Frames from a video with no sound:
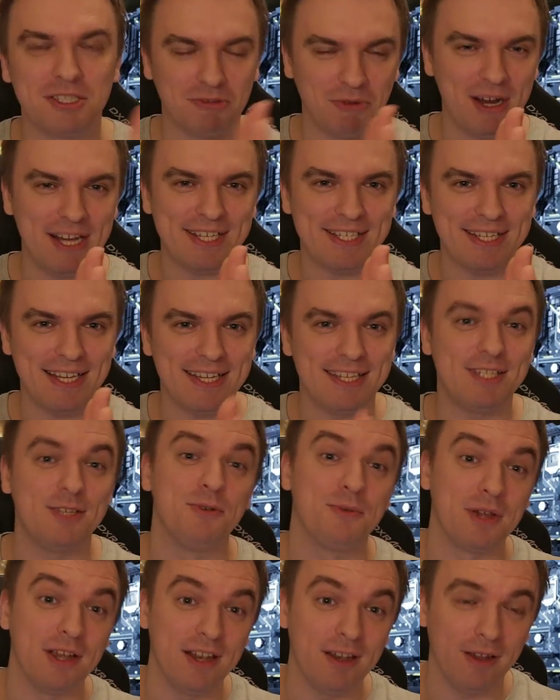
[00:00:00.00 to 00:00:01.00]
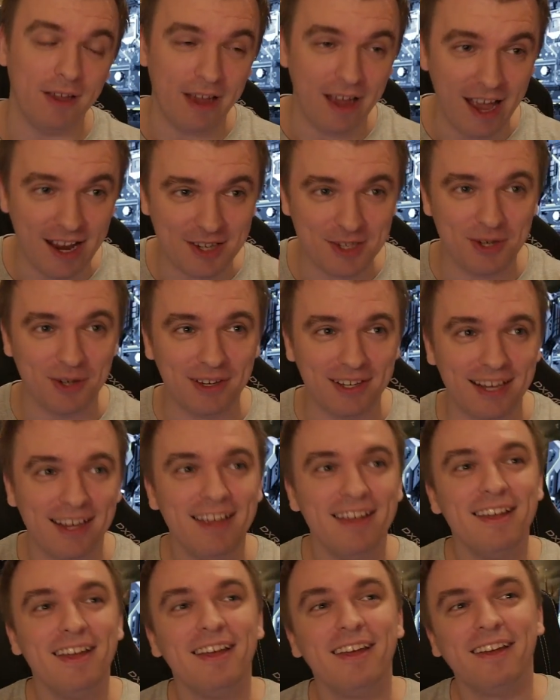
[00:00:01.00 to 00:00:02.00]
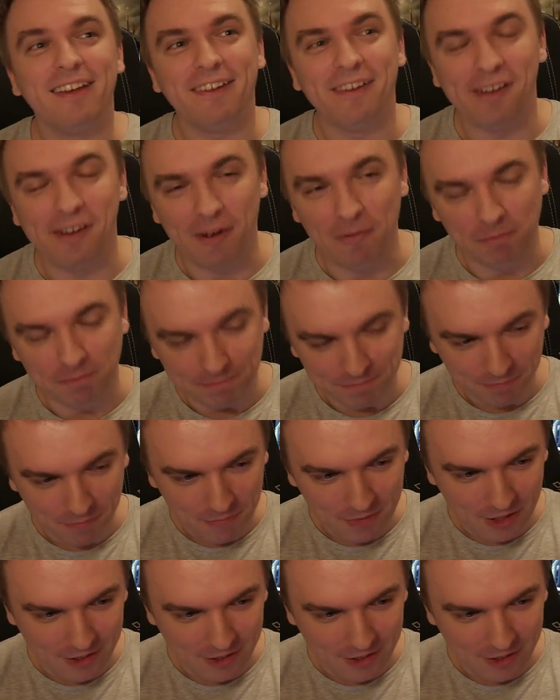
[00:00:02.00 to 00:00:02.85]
stress test, you can actually um,